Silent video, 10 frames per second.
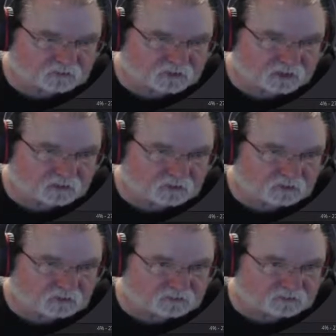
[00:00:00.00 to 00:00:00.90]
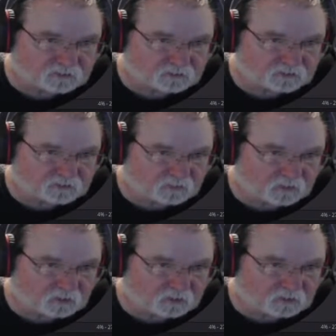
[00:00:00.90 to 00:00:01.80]
Santa Claus is so
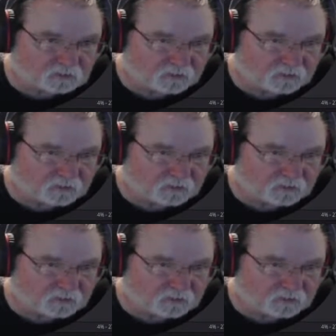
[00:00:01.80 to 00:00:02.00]
small.